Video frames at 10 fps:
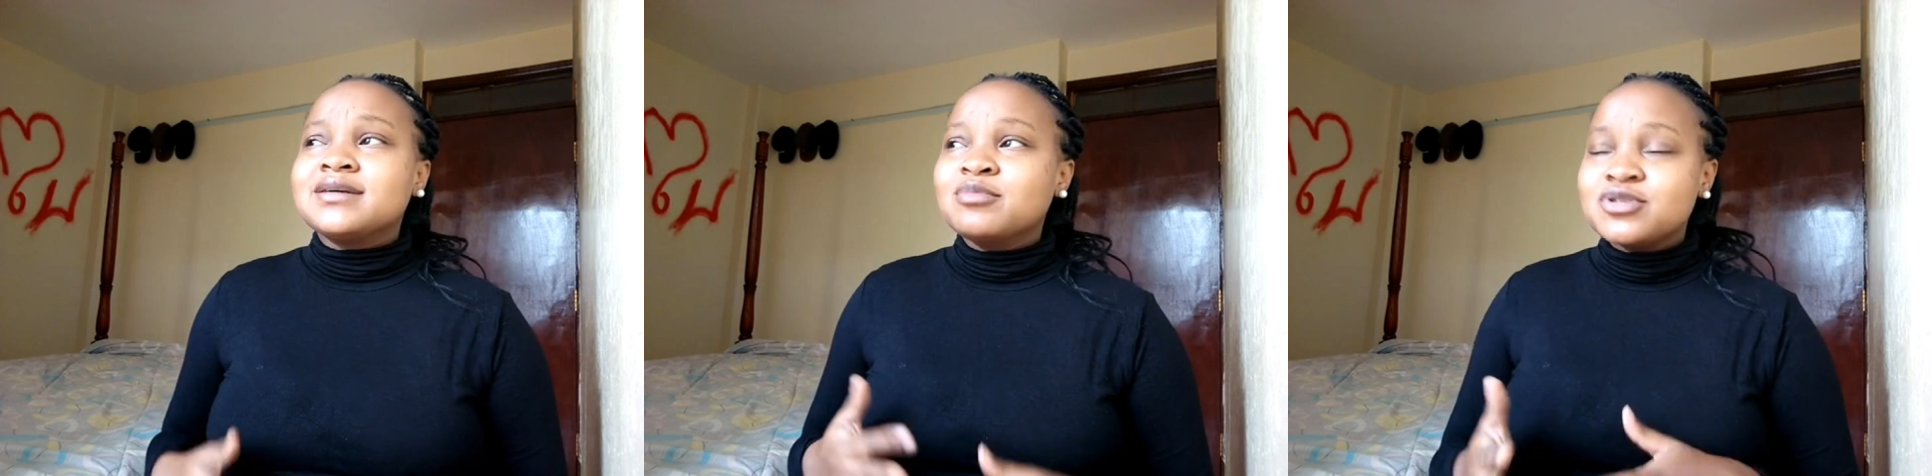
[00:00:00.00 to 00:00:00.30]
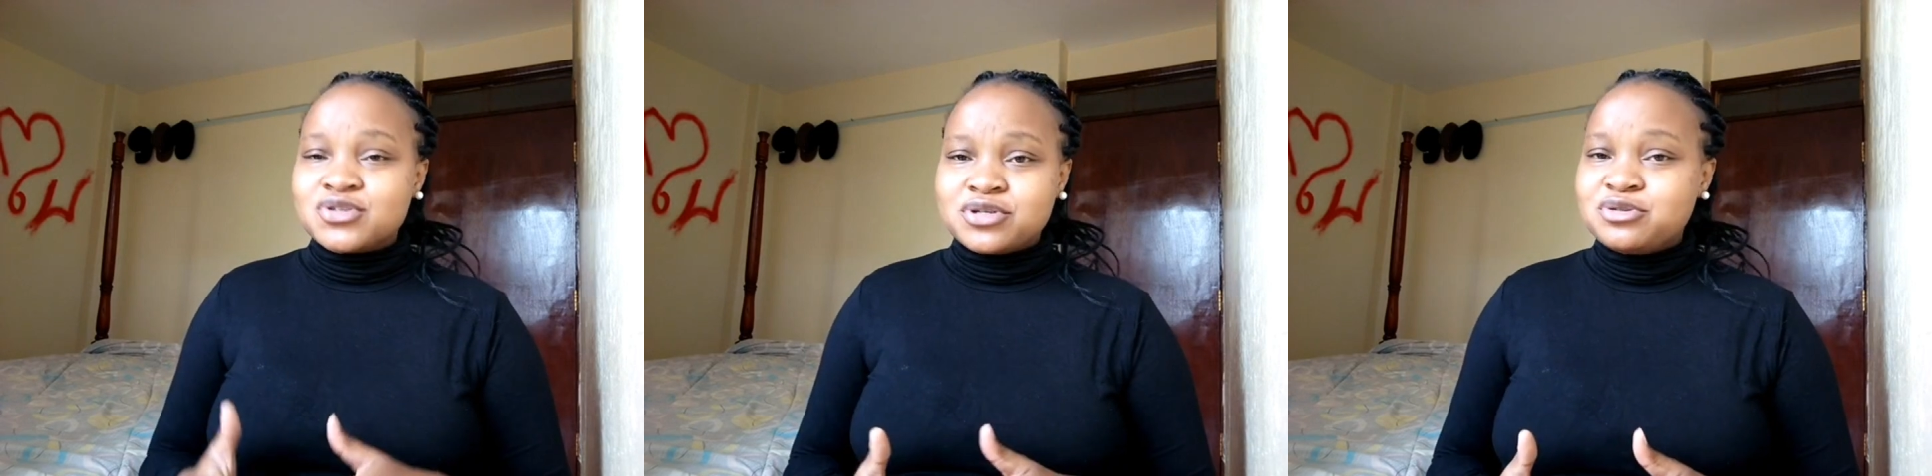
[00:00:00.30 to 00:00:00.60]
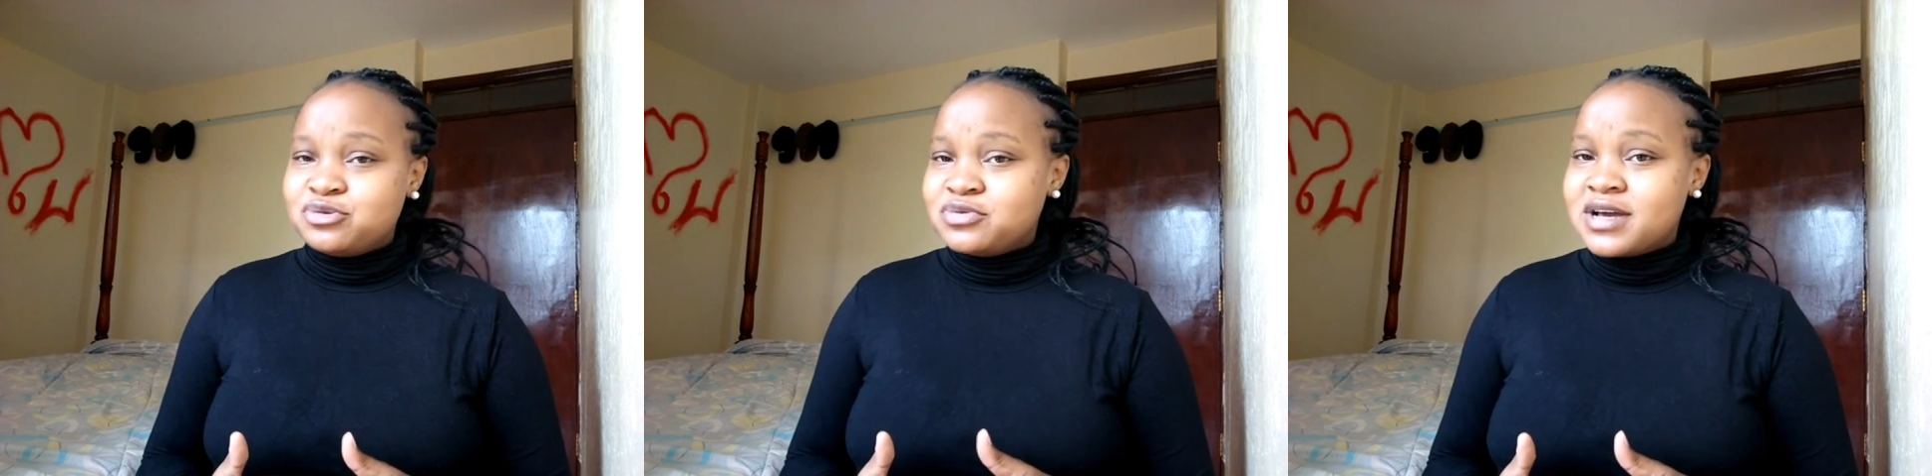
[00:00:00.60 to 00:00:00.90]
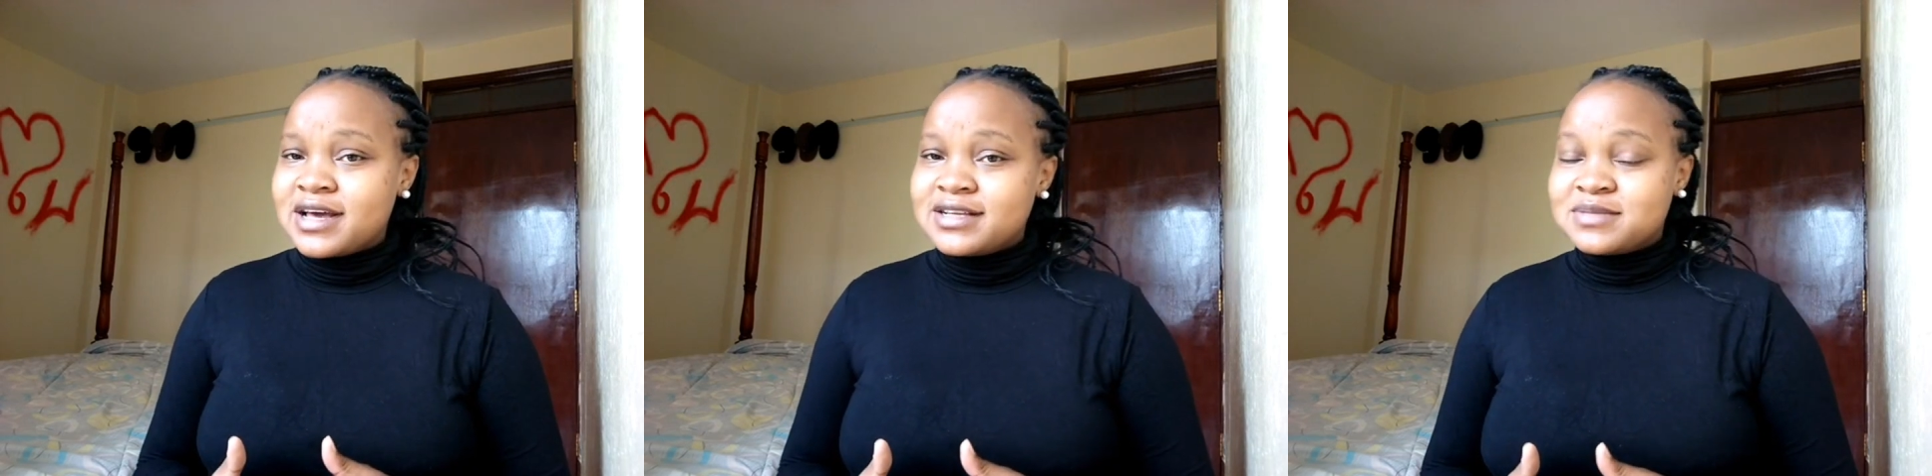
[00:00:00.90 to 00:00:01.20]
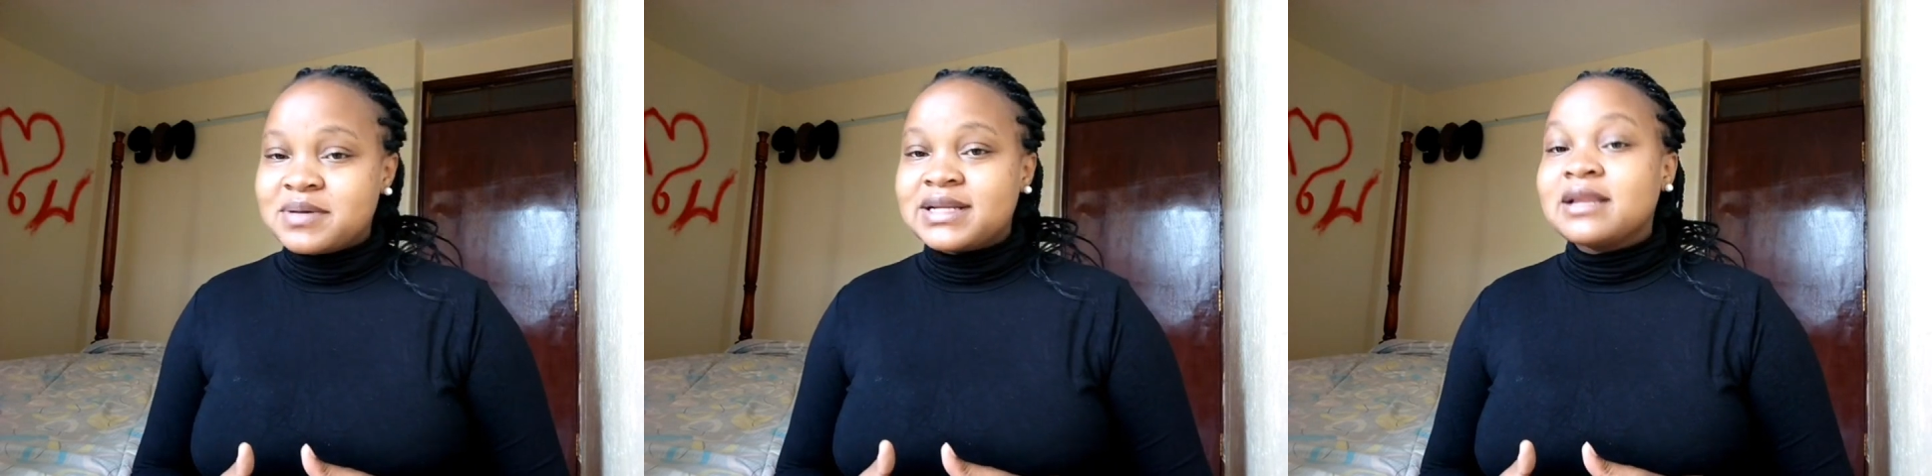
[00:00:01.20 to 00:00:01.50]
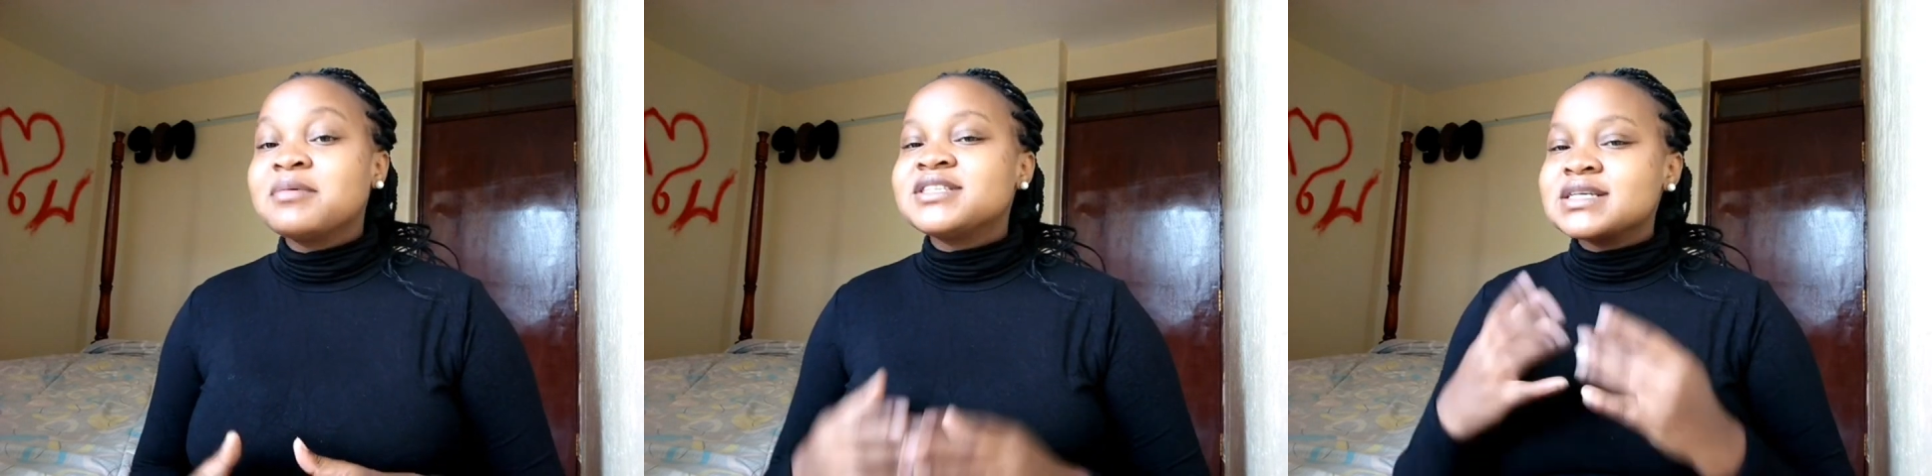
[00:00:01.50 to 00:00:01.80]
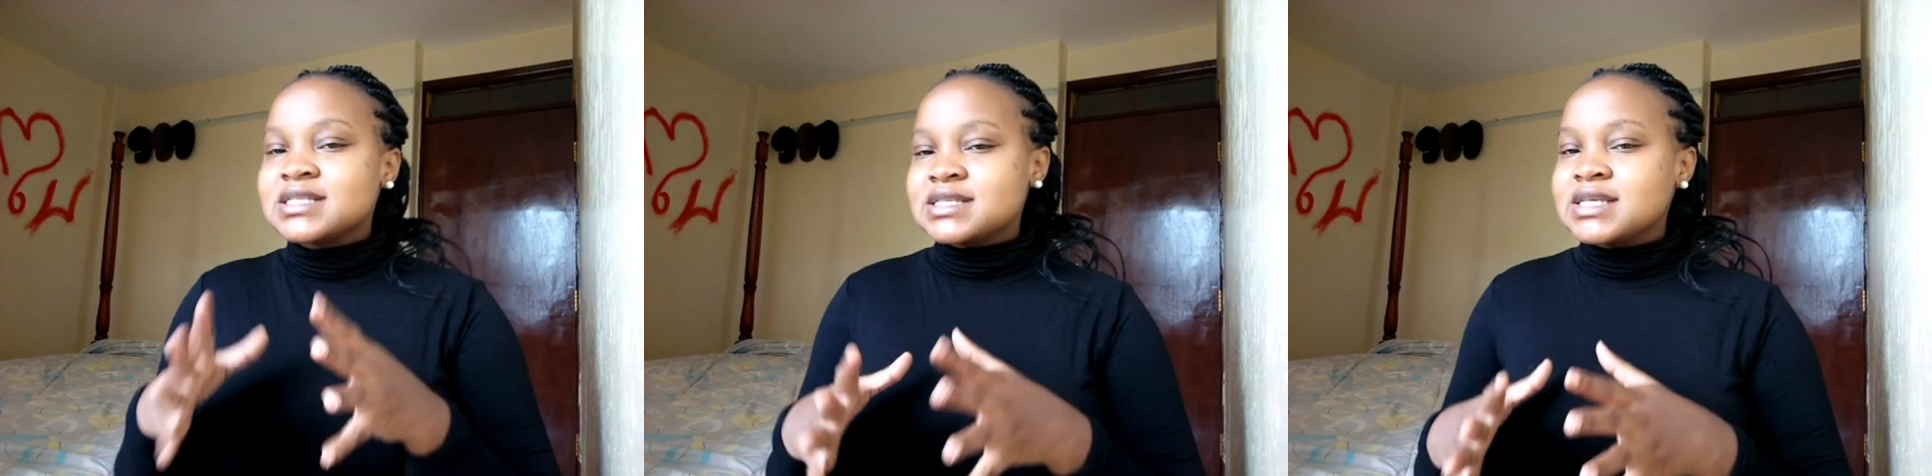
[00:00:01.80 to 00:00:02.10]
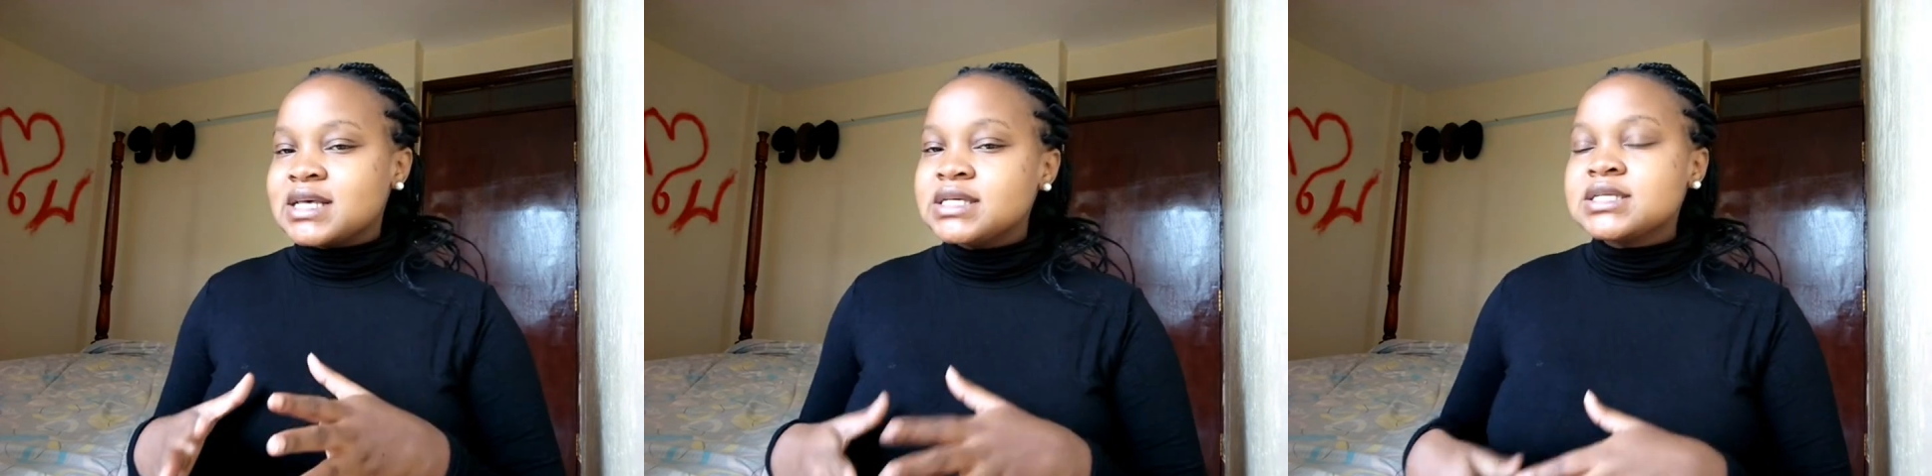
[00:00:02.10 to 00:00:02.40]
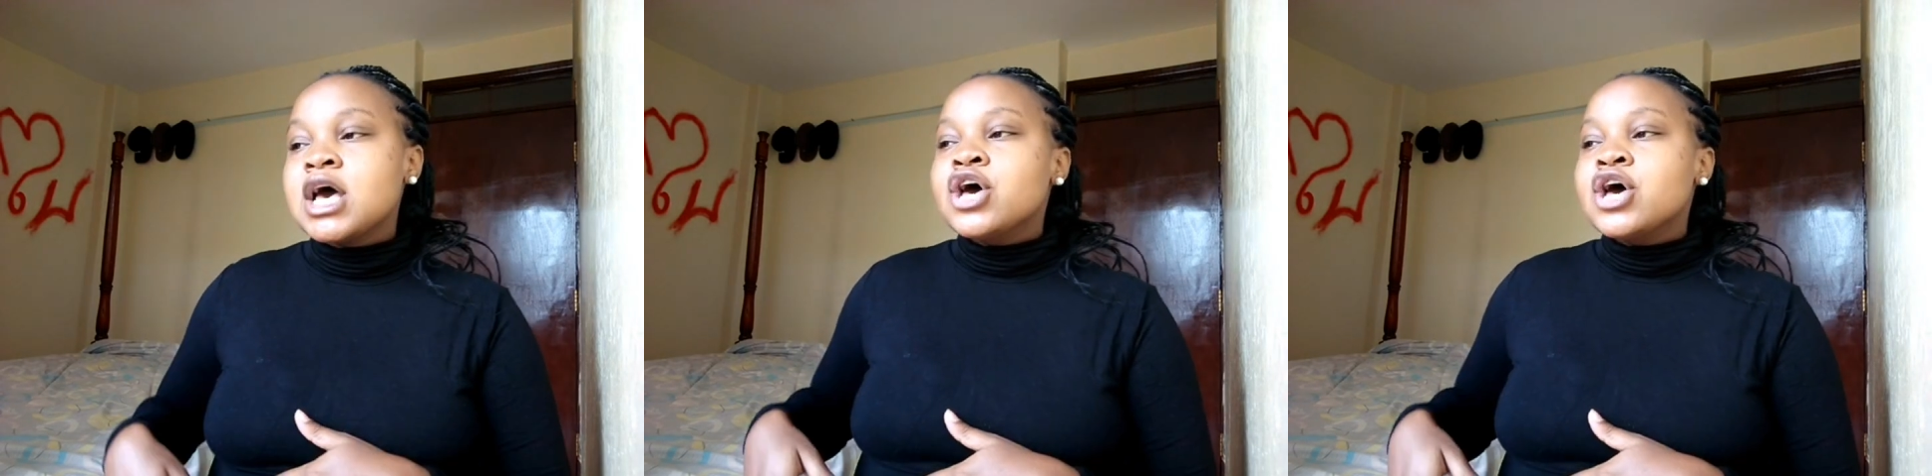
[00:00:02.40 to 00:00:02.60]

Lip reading: demonstrate to you guys, but let me just say it.